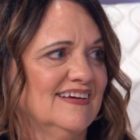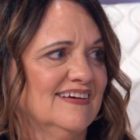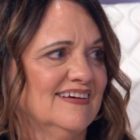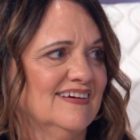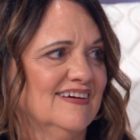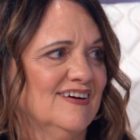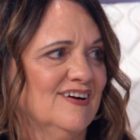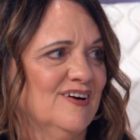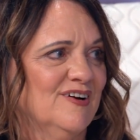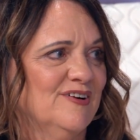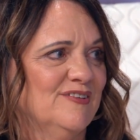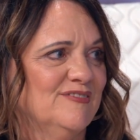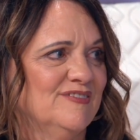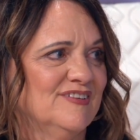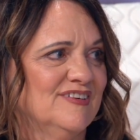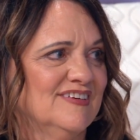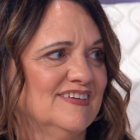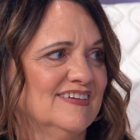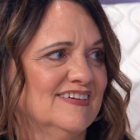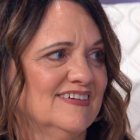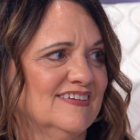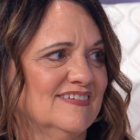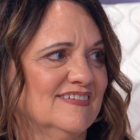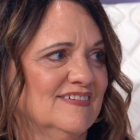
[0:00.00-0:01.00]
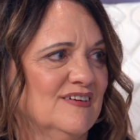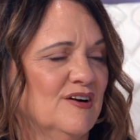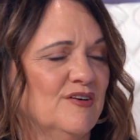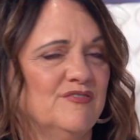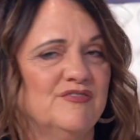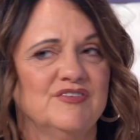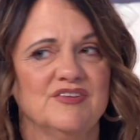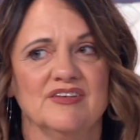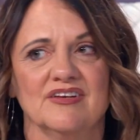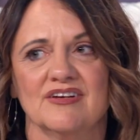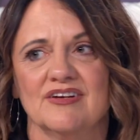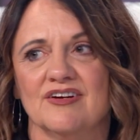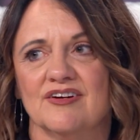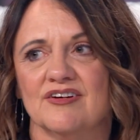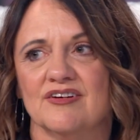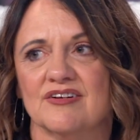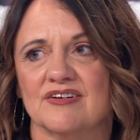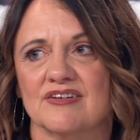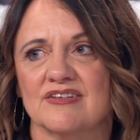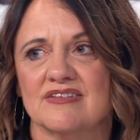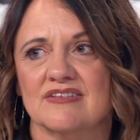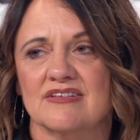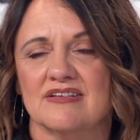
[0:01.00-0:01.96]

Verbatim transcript: I would love over, to. Over the girls